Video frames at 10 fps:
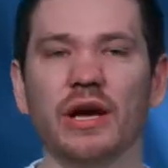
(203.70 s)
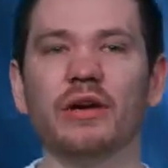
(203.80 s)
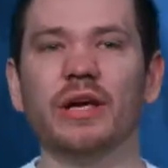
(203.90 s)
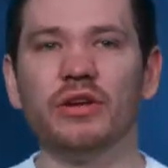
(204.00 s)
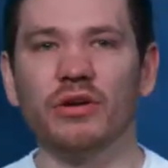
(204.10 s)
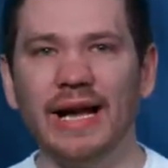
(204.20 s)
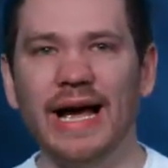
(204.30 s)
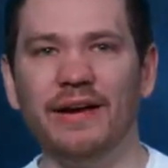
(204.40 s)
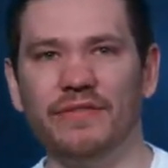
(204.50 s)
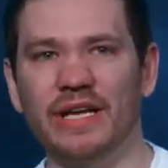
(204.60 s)
area in your
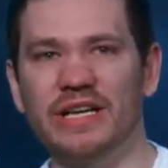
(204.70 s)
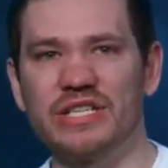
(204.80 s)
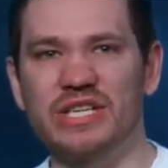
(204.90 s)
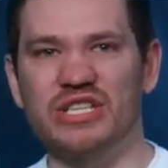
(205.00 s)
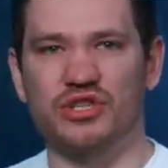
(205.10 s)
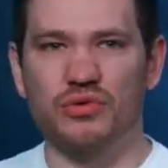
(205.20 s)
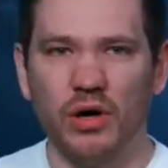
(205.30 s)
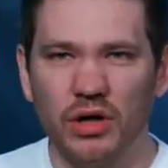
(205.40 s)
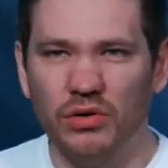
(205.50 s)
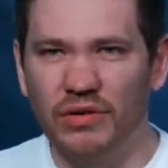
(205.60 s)
life that is a
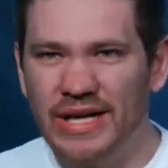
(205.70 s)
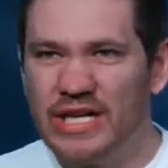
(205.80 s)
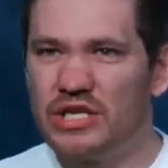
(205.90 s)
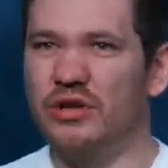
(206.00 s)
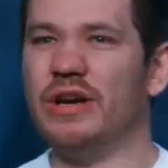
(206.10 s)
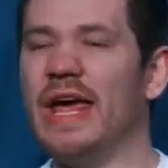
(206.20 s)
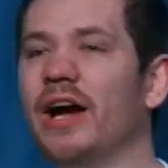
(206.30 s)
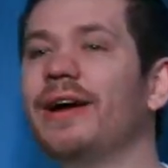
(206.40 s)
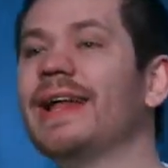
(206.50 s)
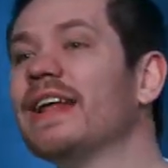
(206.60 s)
struggle, certain
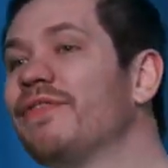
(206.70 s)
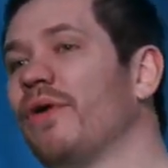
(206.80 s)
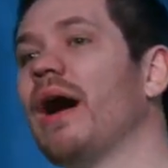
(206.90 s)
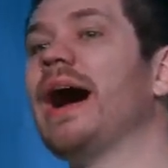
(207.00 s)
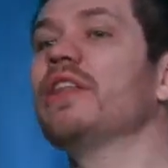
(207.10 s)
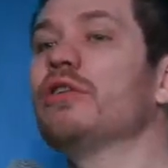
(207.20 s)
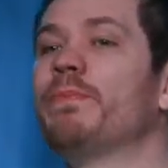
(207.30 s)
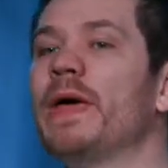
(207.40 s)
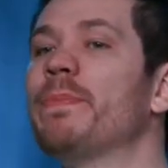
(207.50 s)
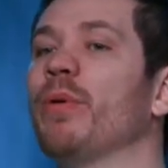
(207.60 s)
area that for other
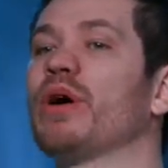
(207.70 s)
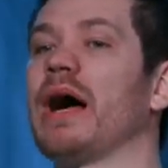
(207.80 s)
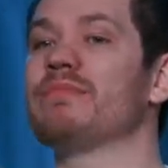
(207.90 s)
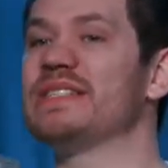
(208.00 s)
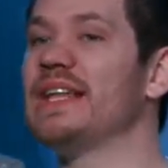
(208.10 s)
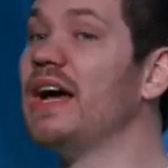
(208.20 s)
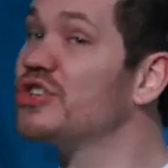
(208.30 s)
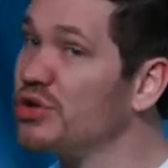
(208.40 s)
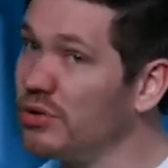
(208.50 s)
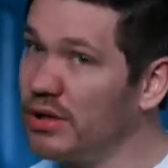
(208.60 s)
people comes
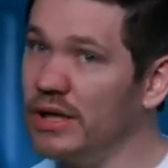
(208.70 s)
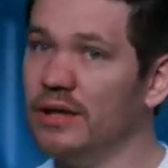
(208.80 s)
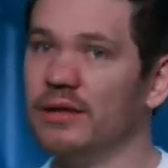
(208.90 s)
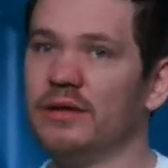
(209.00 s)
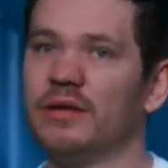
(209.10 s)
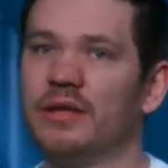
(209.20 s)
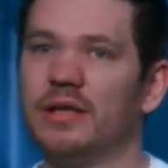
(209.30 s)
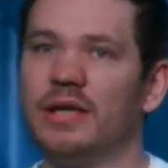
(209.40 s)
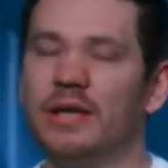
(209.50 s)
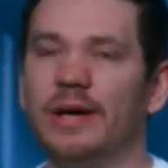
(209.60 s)
naturally,
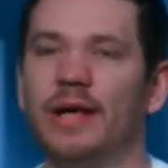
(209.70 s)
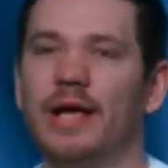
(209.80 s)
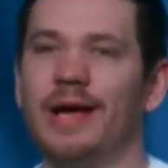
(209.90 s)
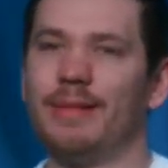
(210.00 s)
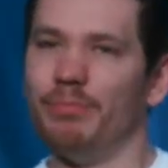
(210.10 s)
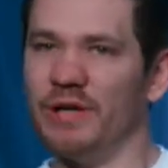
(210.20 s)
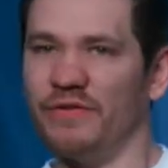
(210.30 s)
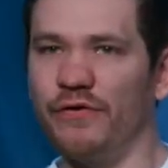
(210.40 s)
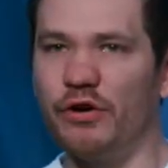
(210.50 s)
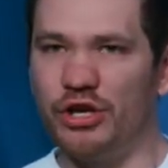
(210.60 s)

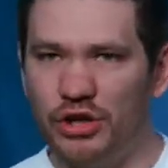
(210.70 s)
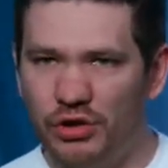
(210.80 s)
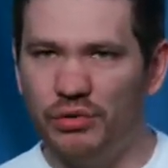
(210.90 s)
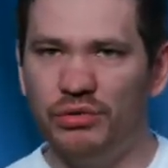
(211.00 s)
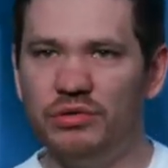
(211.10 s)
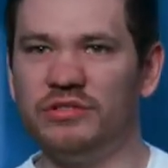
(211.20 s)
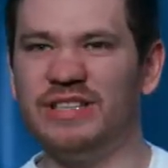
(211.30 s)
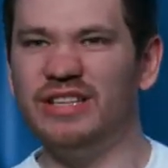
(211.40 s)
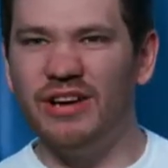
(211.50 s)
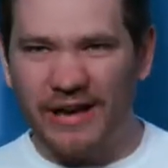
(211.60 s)
but for you,
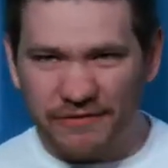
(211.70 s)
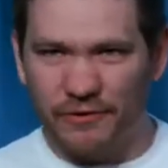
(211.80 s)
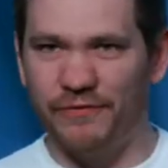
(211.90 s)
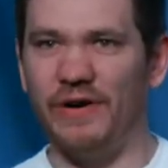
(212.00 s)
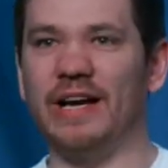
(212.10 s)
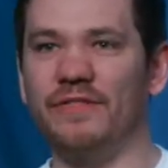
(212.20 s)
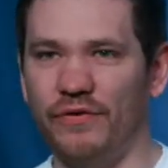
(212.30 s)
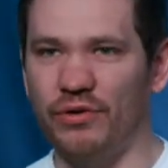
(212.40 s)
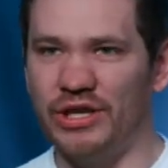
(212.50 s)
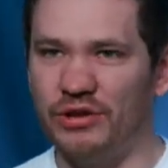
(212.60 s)
you have to fight
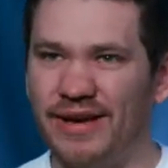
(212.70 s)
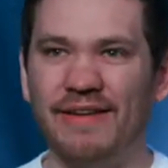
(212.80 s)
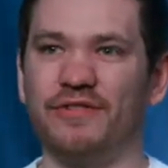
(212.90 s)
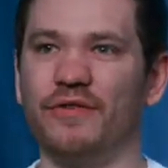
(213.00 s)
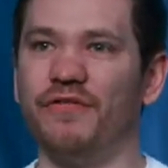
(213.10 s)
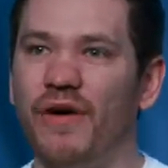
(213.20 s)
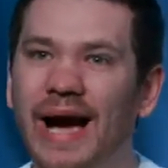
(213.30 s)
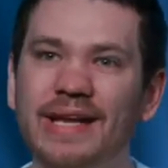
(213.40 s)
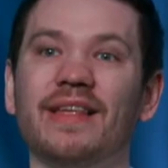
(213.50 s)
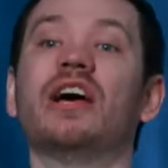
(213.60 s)
for it. You have to
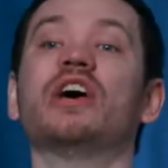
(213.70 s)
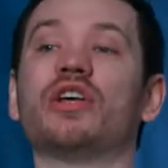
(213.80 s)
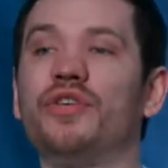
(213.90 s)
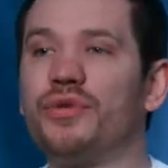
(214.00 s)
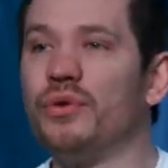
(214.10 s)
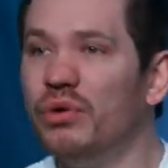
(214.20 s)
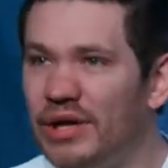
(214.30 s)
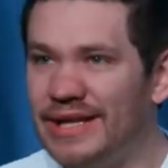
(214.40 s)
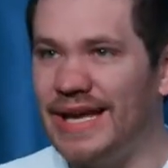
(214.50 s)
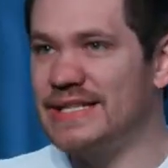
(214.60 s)
fight
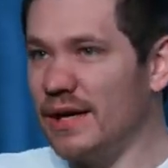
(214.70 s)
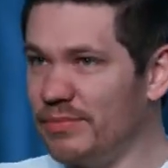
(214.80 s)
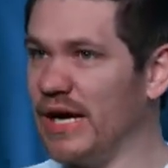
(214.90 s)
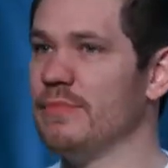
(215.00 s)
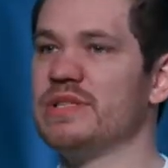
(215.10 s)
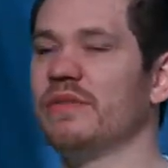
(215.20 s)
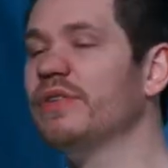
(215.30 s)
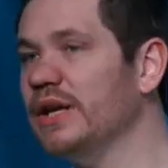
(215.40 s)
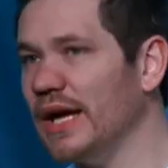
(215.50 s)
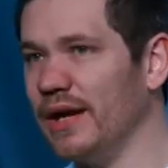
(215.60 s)
through it, and sometimes
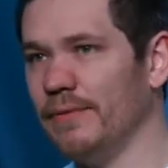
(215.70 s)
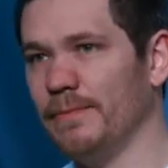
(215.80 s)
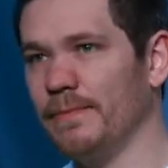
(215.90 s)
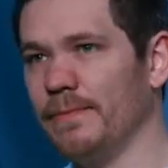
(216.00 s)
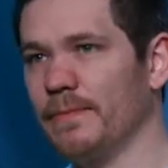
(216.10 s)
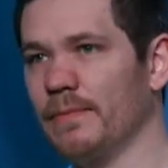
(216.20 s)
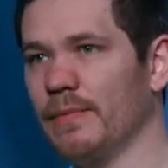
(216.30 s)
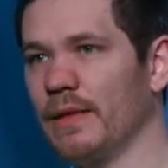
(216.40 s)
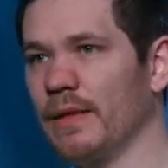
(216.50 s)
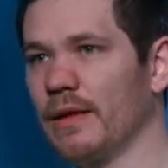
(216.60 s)
every day.
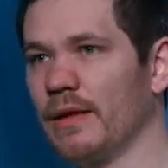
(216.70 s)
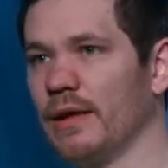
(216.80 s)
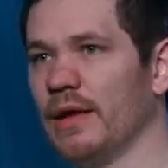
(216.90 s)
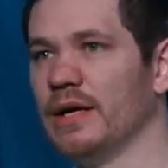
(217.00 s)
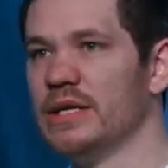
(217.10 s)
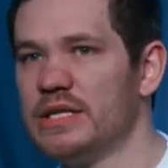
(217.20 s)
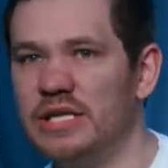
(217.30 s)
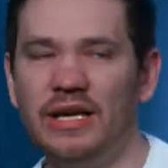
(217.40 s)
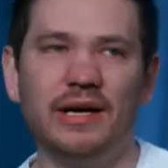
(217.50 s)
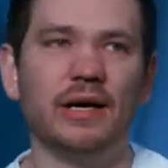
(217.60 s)

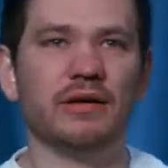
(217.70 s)
See,